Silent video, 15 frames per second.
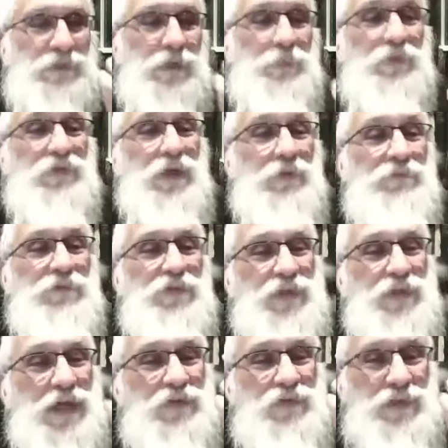Rebbe is
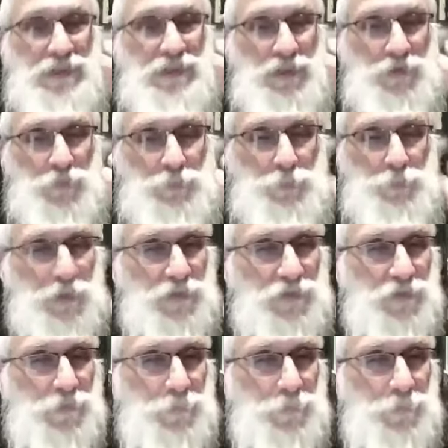emphasizing another point.